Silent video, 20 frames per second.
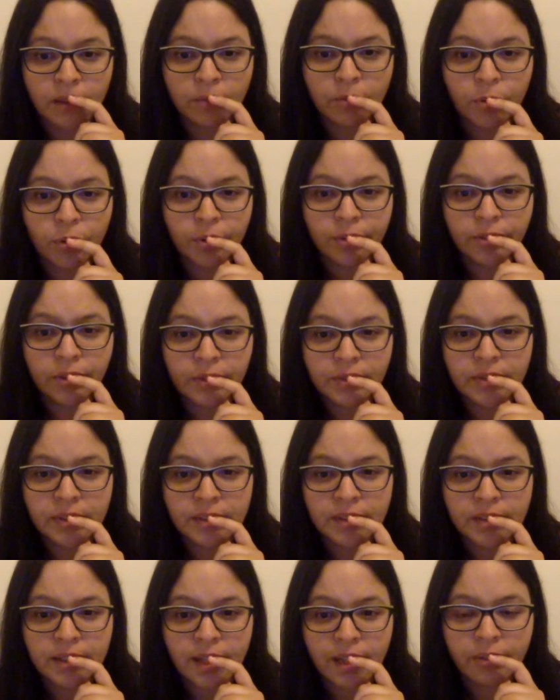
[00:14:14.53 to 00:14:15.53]

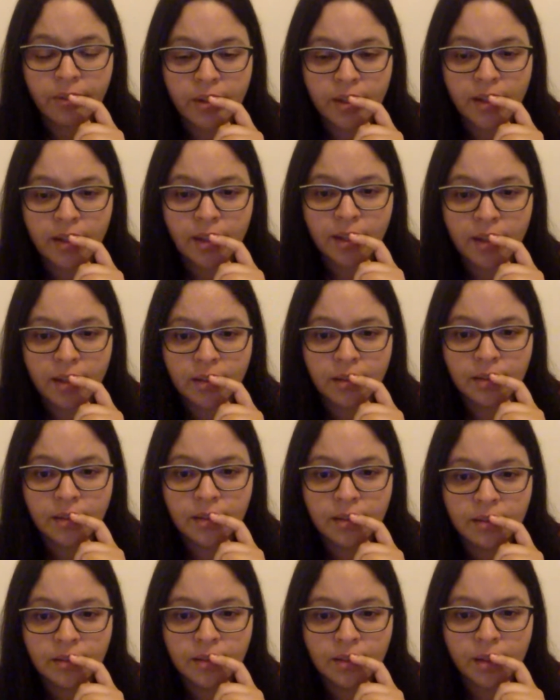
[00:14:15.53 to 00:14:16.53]
4:57,
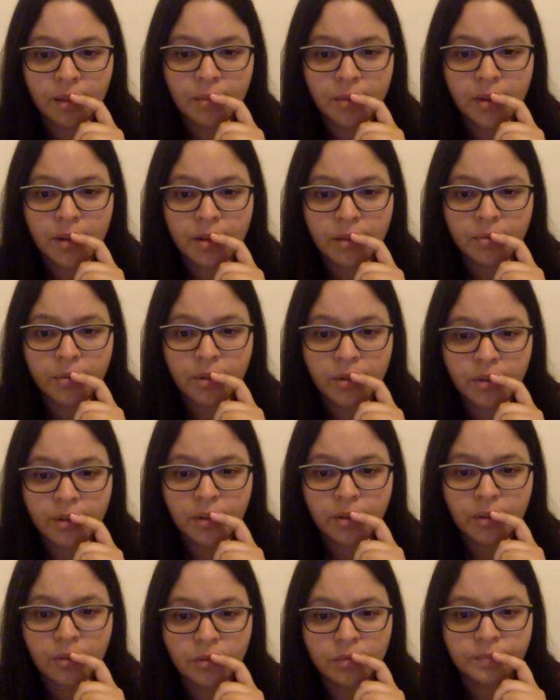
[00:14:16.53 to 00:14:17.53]
come on, where are
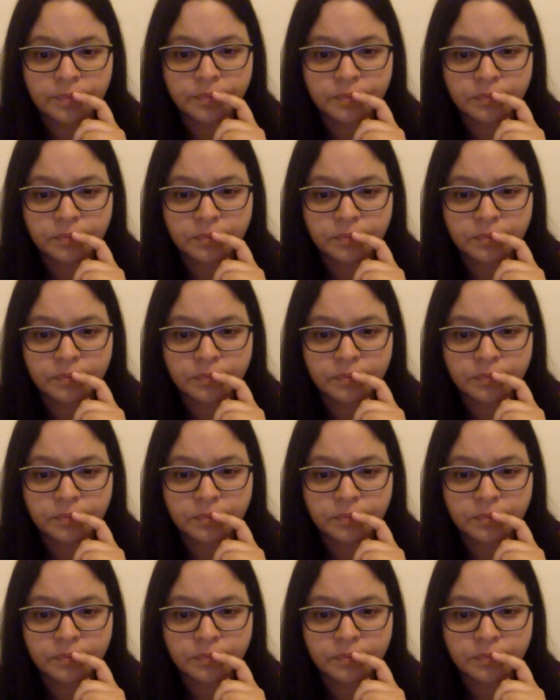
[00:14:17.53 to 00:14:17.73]
you?